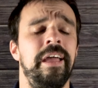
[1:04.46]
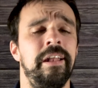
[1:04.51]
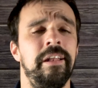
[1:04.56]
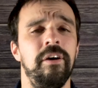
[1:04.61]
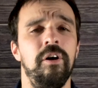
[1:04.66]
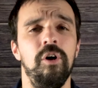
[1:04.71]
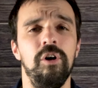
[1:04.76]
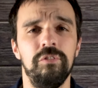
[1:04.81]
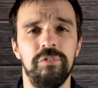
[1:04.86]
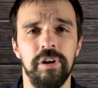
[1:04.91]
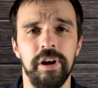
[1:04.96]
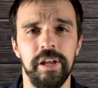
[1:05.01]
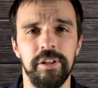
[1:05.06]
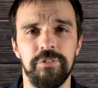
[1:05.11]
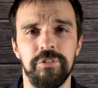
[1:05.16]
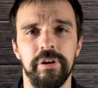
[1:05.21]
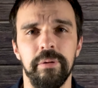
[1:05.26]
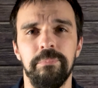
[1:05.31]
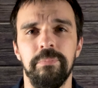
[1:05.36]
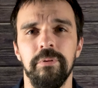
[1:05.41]
an overnight
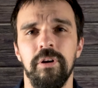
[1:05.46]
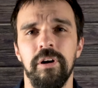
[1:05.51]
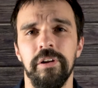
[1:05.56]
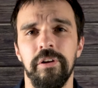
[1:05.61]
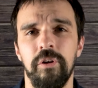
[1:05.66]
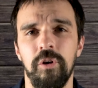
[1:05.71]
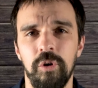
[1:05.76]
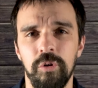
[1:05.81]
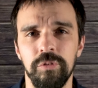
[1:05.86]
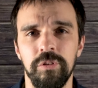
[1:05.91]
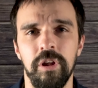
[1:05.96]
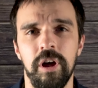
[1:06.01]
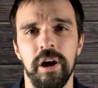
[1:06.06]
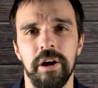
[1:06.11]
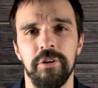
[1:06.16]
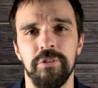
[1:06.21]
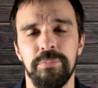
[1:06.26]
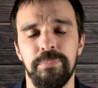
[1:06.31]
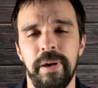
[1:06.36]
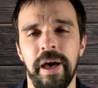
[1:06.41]
trip on Old
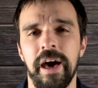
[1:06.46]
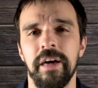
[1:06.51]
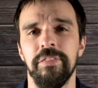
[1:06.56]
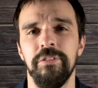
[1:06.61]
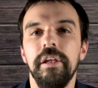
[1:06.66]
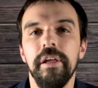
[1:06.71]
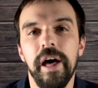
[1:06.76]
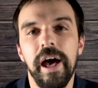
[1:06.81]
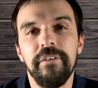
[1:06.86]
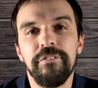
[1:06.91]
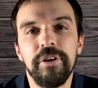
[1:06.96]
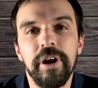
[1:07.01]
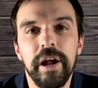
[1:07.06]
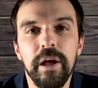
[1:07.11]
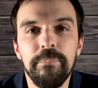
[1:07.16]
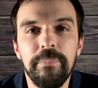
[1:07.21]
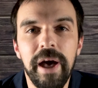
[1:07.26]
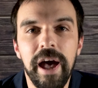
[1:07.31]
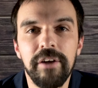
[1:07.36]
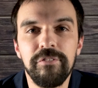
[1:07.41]
Loggers Path. Now after I
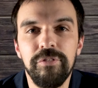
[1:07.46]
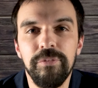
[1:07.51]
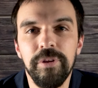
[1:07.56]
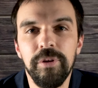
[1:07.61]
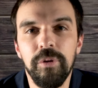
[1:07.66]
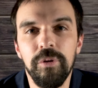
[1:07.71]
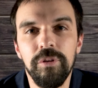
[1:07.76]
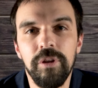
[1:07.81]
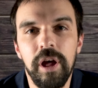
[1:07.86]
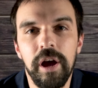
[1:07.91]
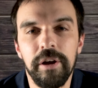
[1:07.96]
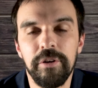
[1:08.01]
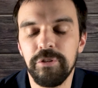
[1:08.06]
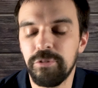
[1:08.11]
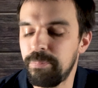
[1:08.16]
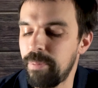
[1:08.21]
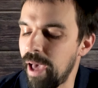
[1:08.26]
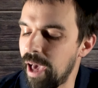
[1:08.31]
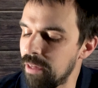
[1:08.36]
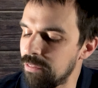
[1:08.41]
got back from the Old
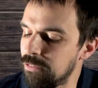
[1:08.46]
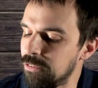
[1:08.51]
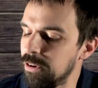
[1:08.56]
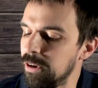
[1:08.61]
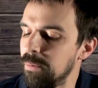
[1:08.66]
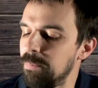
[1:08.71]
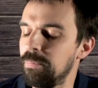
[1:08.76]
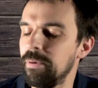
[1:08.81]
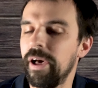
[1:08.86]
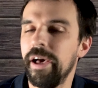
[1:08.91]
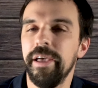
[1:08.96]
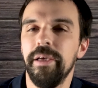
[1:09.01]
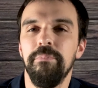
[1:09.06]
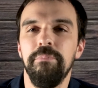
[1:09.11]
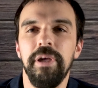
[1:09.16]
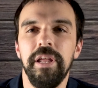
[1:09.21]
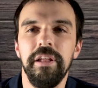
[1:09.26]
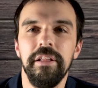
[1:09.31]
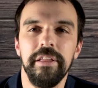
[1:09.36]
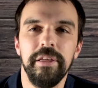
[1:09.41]
Loggers Path trip, I
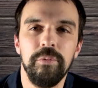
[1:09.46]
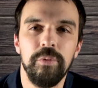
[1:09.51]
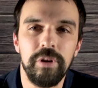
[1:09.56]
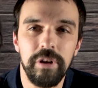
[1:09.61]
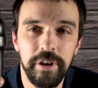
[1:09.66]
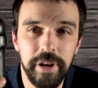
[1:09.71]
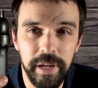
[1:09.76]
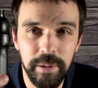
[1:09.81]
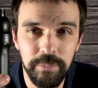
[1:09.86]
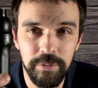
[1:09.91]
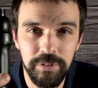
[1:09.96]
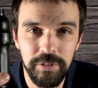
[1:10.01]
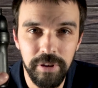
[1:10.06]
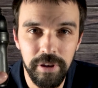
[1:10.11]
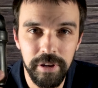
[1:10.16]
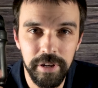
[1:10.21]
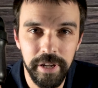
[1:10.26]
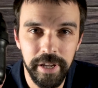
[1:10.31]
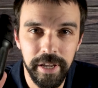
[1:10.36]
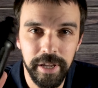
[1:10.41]
immediately went on
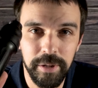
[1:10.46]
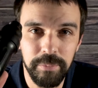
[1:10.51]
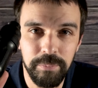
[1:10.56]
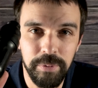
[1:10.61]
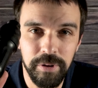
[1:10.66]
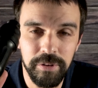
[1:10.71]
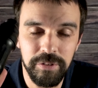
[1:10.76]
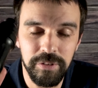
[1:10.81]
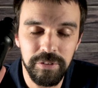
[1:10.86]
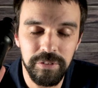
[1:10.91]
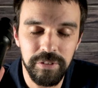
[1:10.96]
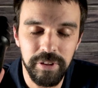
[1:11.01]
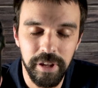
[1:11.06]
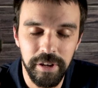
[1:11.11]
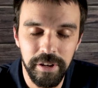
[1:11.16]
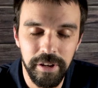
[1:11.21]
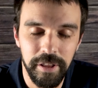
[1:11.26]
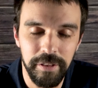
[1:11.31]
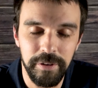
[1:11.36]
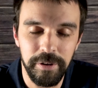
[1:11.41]
Amazon and purchased
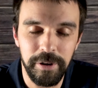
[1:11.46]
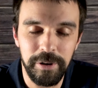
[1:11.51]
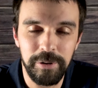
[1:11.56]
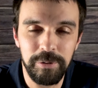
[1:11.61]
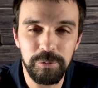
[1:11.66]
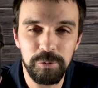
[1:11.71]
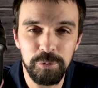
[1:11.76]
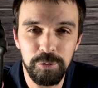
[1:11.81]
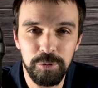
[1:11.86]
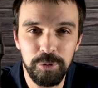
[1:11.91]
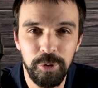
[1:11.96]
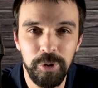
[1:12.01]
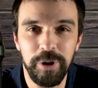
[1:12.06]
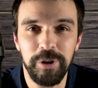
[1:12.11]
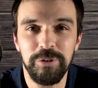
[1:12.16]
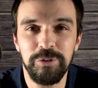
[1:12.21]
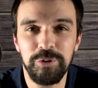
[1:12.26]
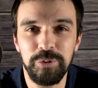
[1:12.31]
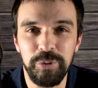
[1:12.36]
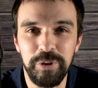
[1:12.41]
another
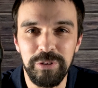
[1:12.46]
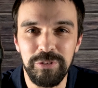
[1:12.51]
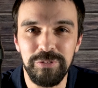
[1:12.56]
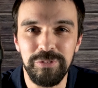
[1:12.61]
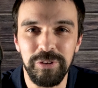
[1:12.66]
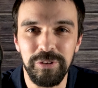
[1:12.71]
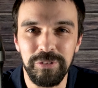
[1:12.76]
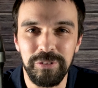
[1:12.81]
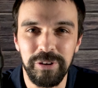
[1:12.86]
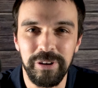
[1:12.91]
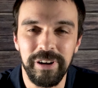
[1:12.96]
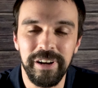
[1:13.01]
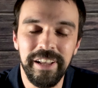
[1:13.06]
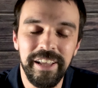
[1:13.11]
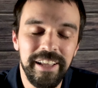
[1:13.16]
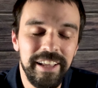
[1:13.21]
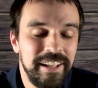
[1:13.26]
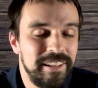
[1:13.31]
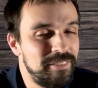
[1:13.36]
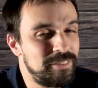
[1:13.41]
Sawyer Squeeze filter.
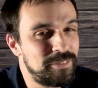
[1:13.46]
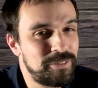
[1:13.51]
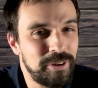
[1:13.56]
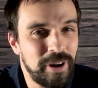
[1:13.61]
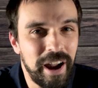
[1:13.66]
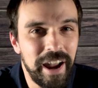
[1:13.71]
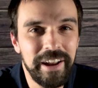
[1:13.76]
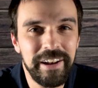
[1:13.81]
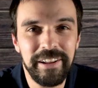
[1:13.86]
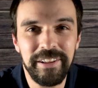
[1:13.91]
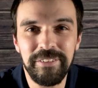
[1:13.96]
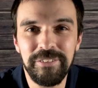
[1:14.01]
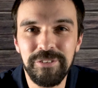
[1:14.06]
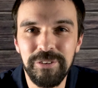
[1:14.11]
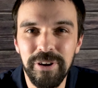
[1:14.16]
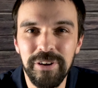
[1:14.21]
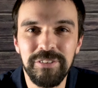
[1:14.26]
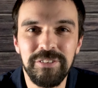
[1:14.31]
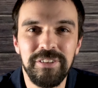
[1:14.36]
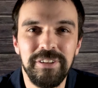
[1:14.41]
It's tried and
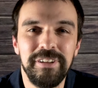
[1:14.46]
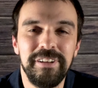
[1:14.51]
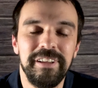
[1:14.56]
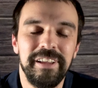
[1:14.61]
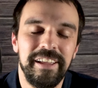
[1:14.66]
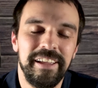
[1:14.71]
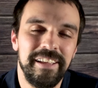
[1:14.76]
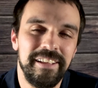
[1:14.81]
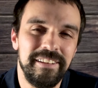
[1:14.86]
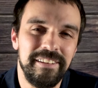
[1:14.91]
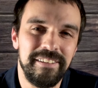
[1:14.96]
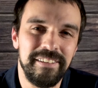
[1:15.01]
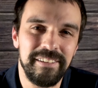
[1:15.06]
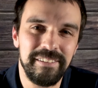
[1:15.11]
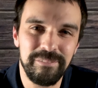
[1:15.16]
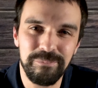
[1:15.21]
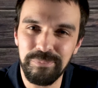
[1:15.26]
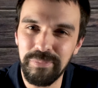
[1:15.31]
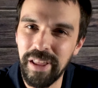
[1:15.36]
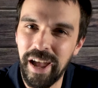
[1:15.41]
trusted and
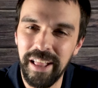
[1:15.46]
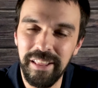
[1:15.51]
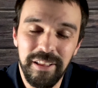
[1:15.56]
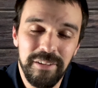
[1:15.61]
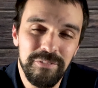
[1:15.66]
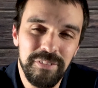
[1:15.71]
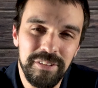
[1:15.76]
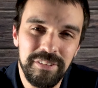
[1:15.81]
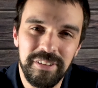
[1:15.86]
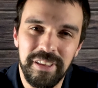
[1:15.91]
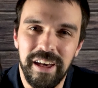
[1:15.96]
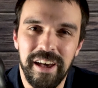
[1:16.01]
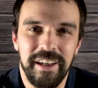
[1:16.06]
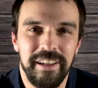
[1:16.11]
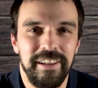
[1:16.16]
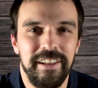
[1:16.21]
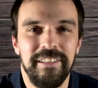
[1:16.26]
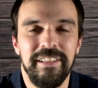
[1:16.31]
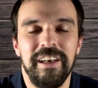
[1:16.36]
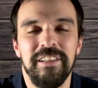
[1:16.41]
I love this
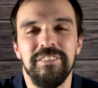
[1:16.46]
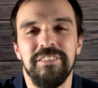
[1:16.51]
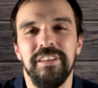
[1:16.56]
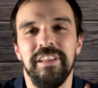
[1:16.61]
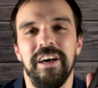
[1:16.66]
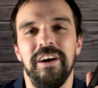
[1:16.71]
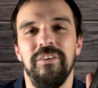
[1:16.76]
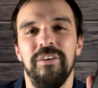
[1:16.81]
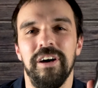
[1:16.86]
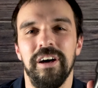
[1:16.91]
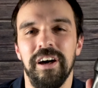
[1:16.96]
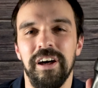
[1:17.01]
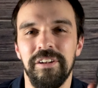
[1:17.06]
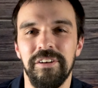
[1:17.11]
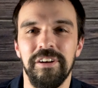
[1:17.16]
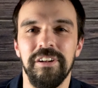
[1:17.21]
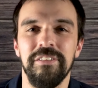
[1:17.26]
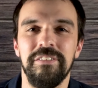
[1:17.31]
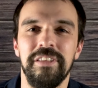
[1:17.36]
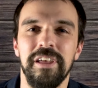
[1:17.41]
guy. It has now
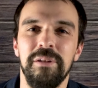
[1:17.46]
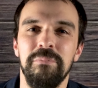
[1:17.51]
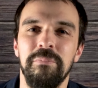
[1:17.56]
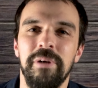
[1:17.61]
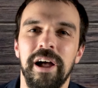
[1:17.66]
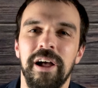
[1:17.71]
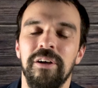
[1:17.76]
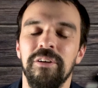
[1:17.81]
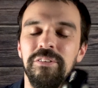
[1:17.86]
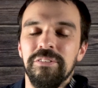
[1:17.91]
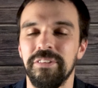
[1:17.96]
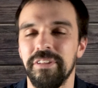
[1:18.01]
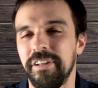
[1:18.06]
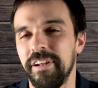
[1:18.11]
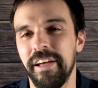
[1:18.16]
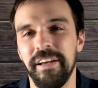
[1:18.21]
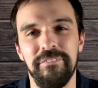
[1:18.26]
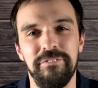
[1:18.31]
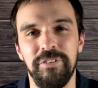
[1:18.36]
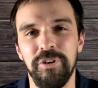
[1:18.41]
110 miles
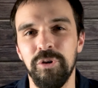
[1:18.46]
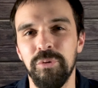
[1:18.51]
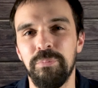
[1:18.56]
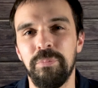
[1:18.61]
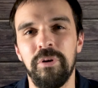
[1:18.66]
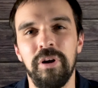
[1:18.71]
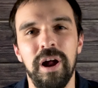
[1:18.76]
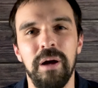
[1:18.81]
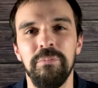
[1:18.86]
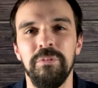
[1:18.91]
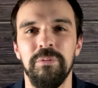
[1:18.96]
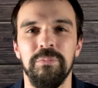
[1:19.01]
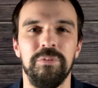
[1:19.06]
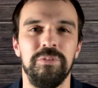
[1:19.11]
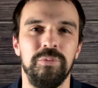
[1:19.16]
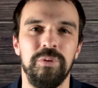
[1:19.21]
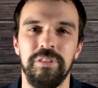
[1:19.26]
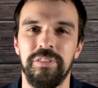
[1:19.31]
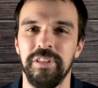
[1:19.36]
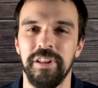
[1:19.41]
and I have no
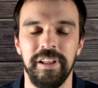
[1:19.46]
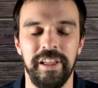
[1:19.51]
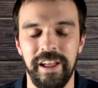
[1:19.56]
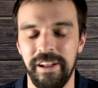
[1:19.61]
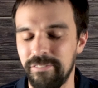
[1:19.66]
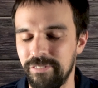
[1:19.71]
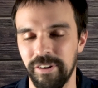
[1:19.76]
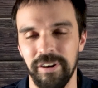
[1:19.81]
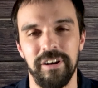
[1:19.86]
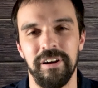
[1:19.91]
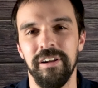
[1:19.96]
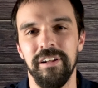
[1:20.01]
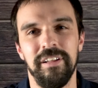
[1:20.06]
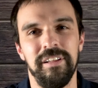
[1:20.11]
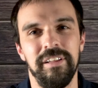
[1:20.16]
problems with it ever.